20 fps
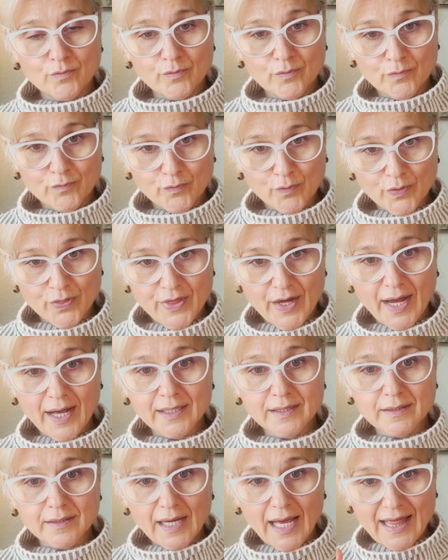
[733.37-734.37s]
for
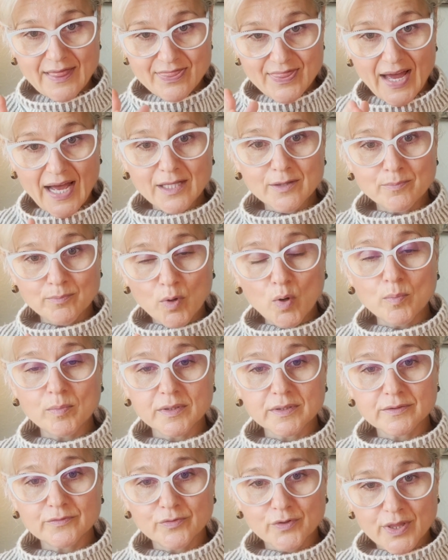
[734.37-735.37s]
that, at that
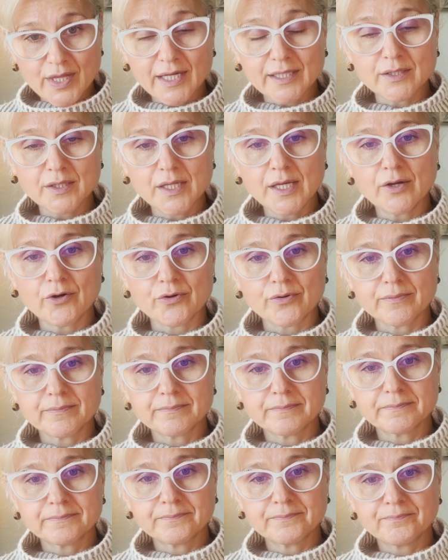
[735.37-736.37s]
moment, for that year.
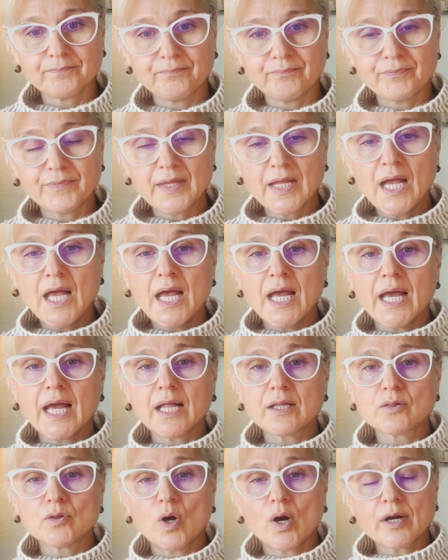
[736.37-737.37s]
A
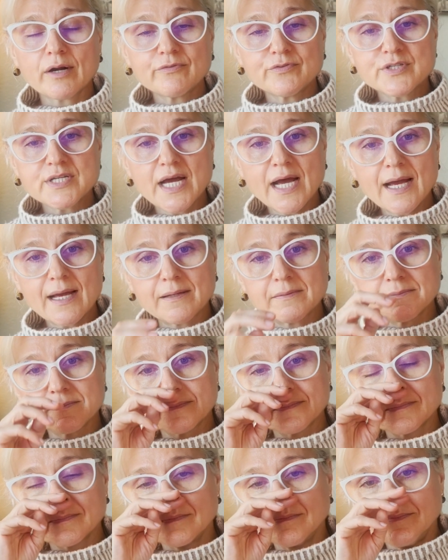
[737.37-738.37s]
lot of time,
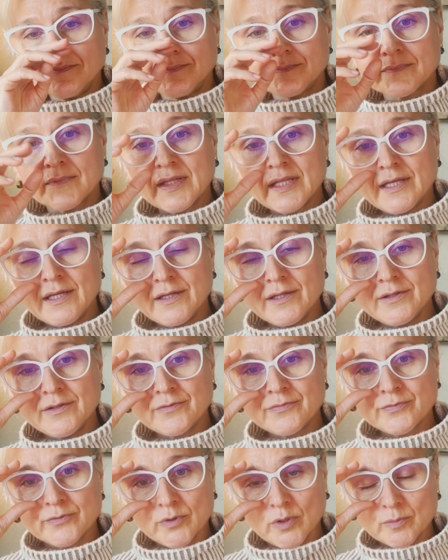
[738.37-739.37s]

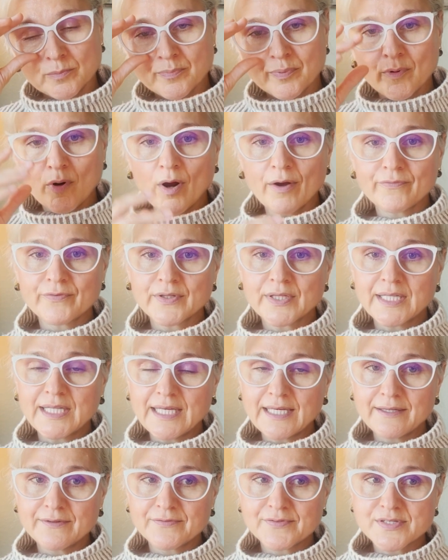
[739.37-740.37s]
if nonprofit
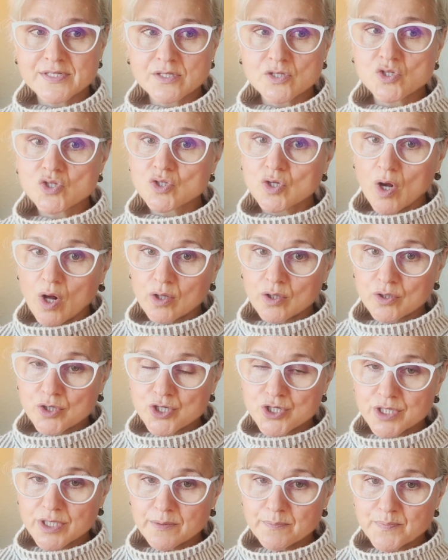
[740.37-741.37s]
gives
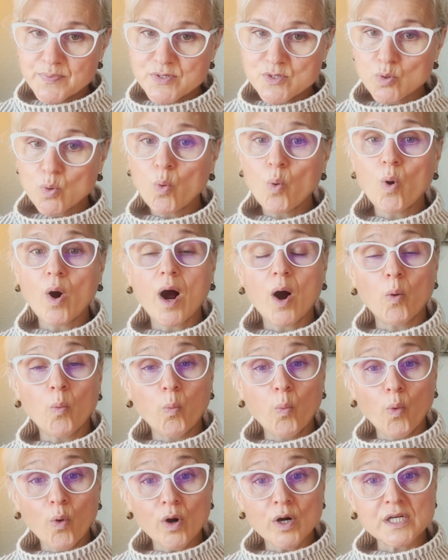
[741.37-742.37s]
scholarships or
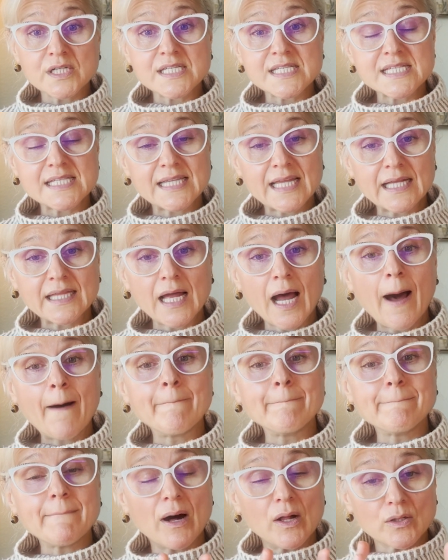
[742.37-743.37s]
awards that are
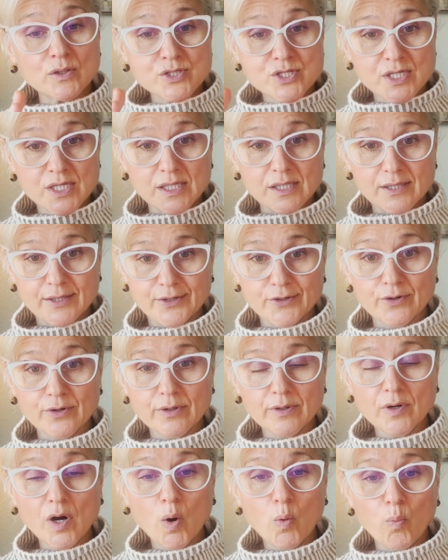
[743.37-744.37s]

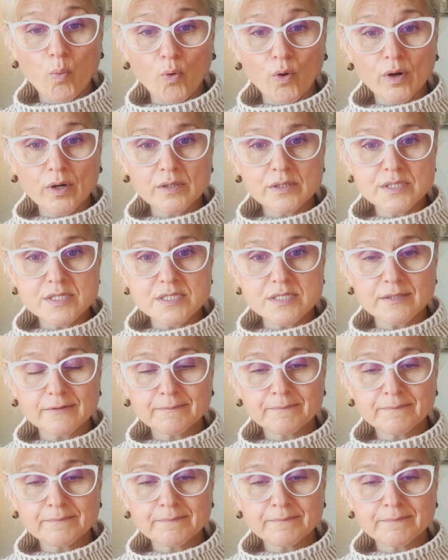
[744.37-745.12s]
multi-year awards,